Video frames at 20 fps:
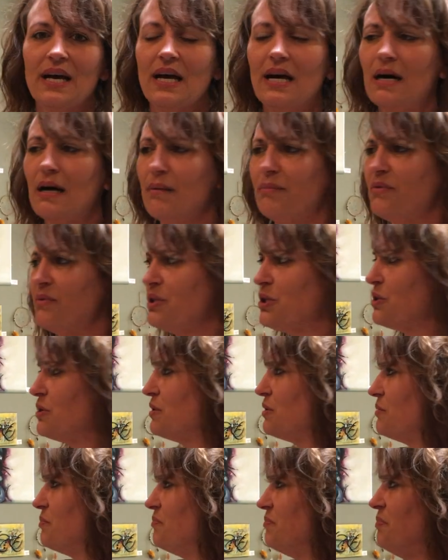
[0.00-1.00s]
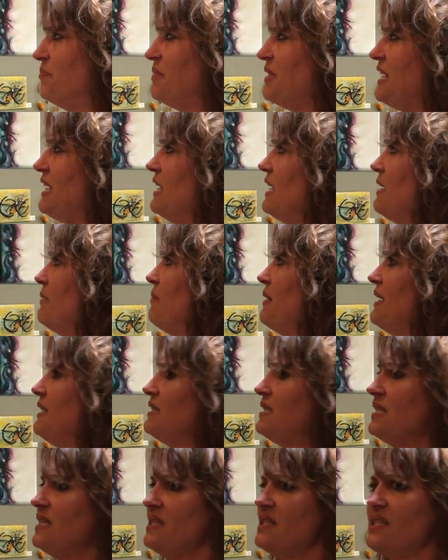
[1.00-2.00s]
Um, her beginning
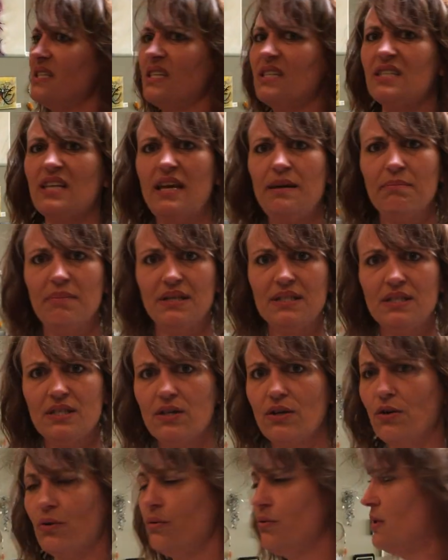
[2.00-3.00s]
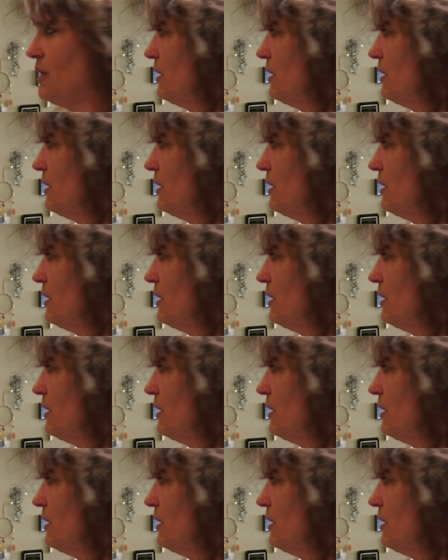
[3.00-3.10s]
painting six, eight months ago,